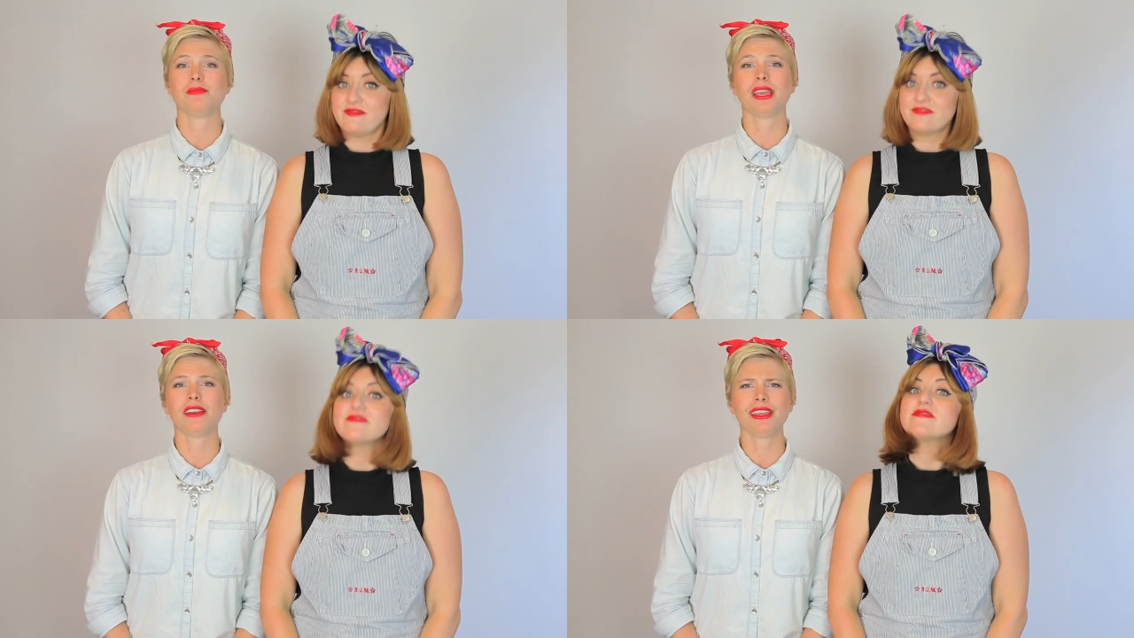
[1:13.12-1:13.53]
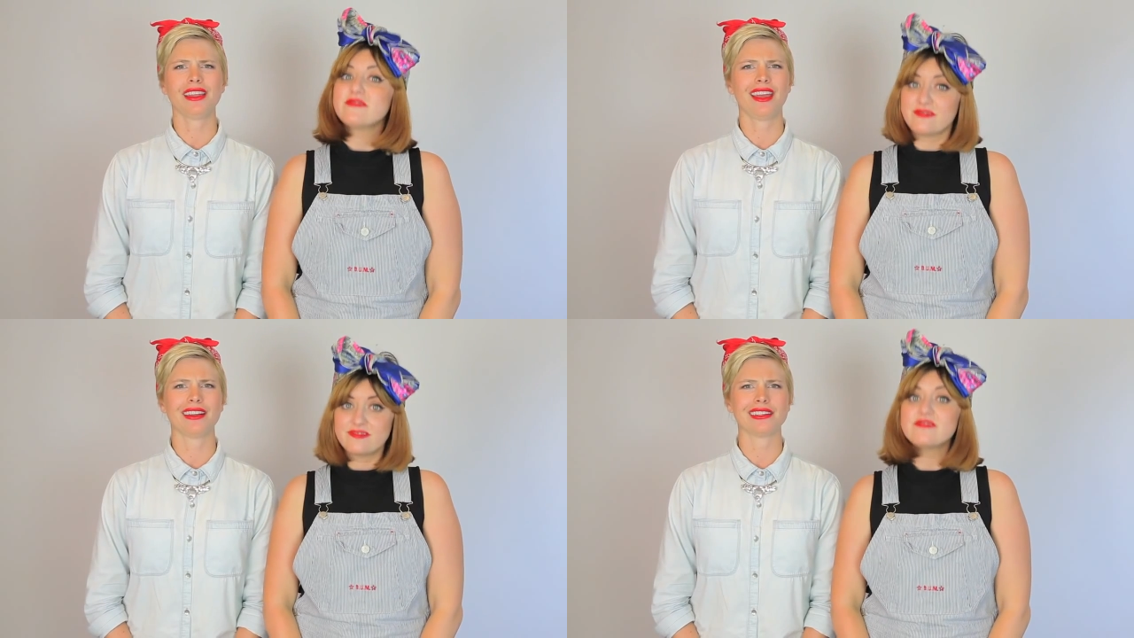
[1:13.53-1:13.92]
Speaker 1: Mary and
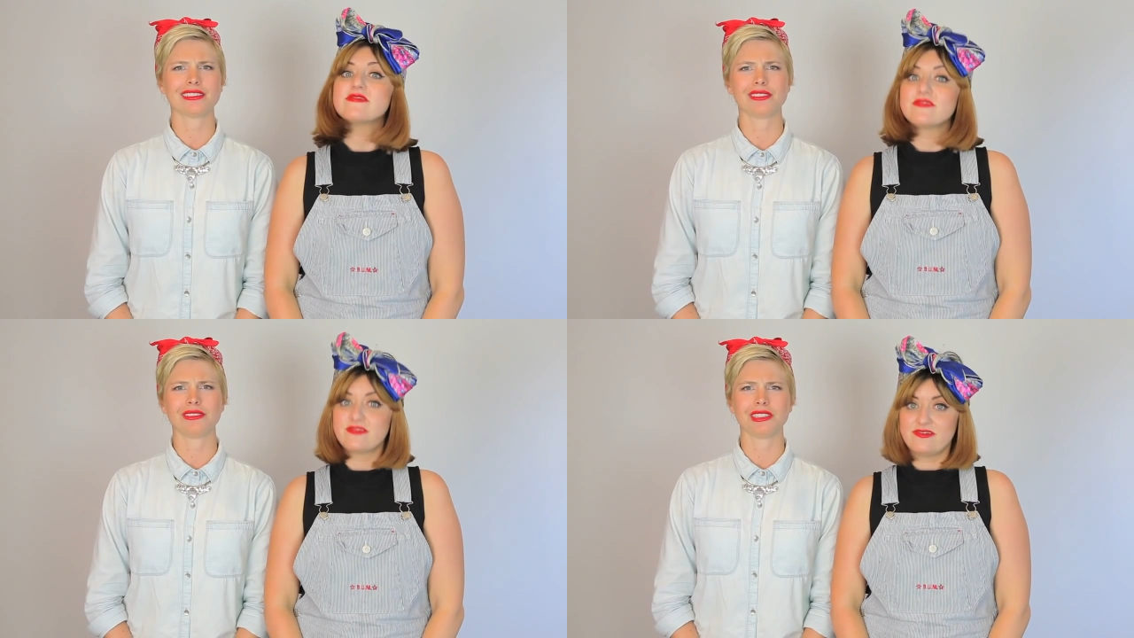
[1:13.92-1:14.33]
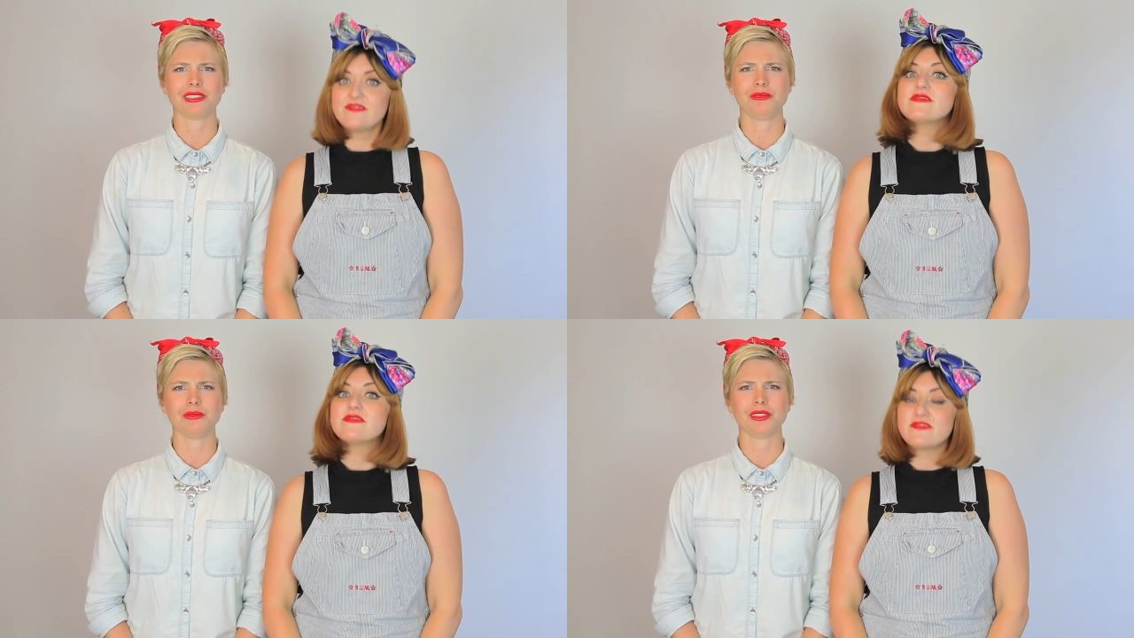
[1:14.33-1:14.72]
I aren't so
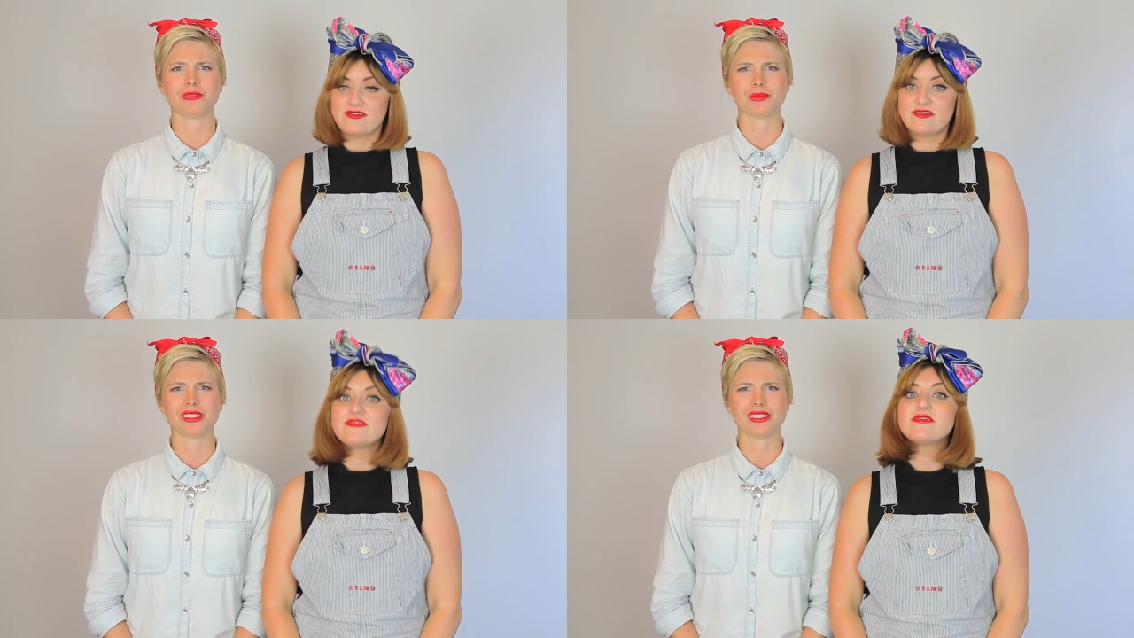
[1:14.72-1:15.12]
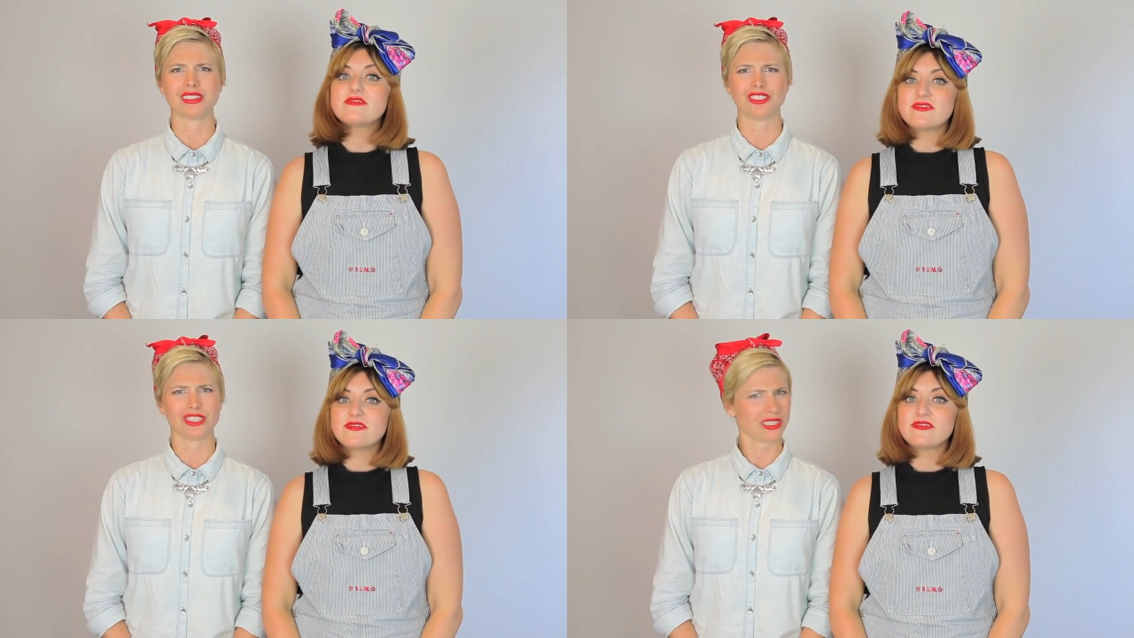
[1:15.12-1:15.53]
good with
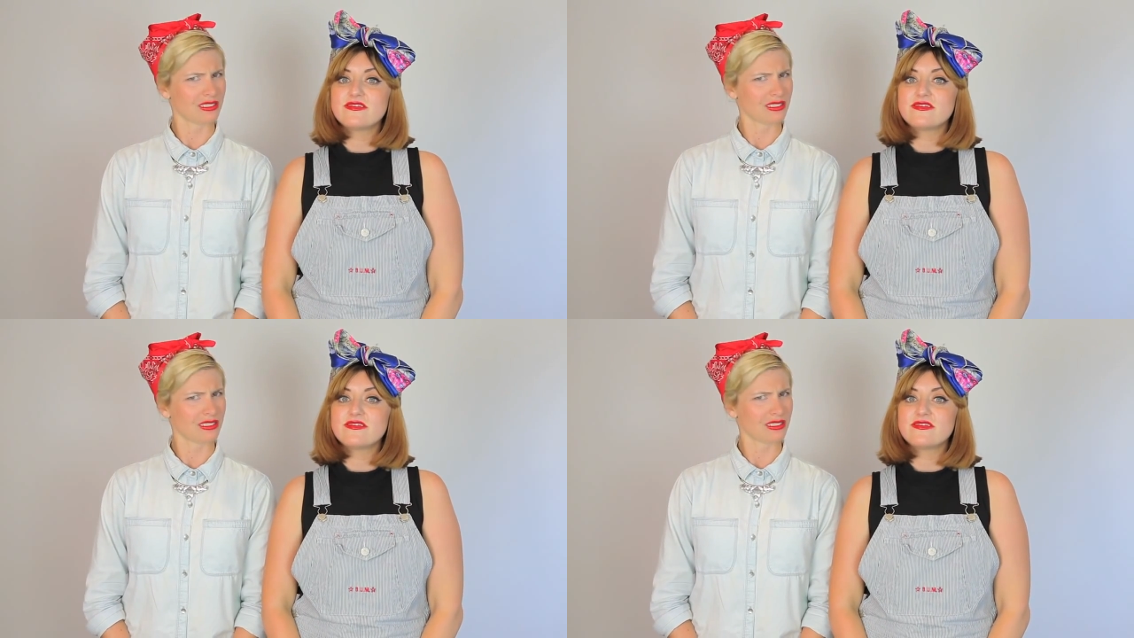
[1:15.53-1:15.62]
precision.